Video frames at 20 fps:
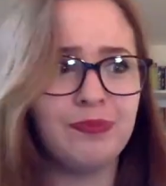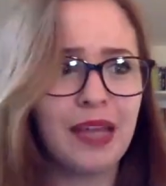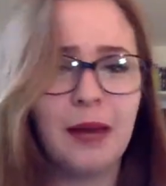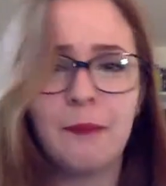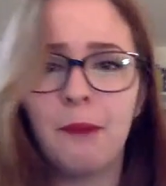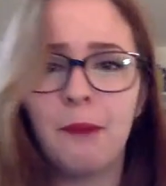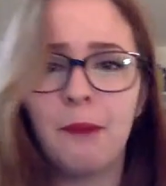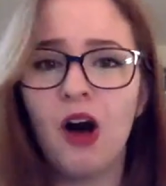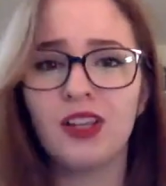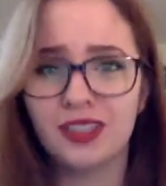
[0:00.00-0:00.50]

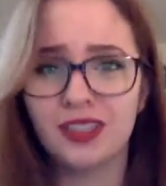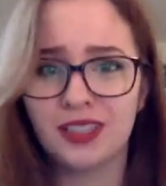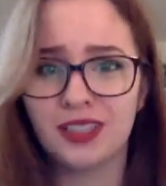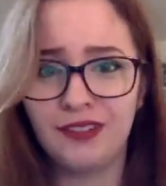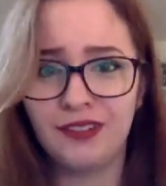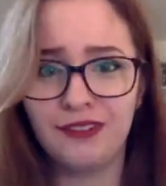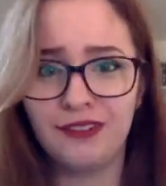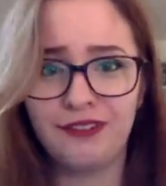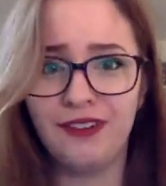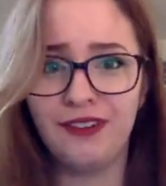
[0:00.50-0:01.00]

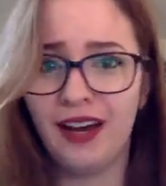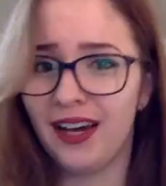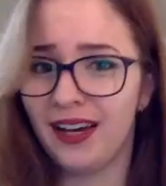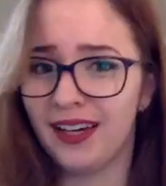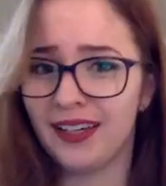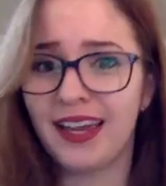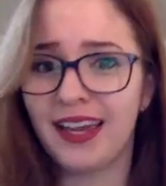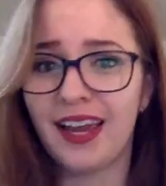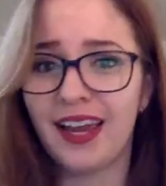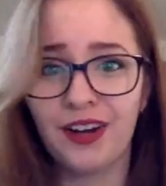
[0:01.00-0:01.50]
impulsive
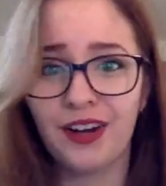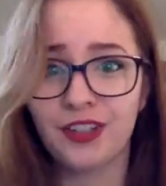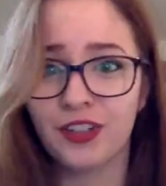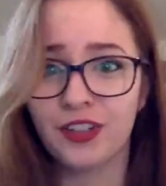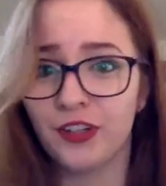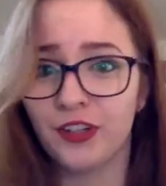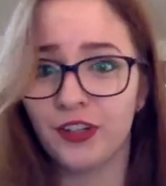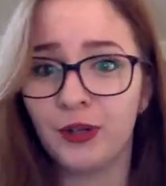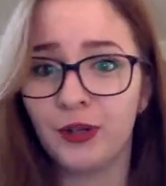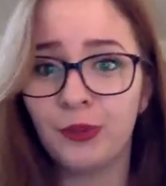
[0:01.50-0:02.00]

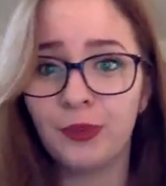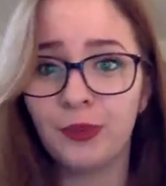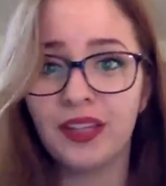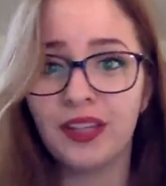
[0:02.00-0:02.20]
character who we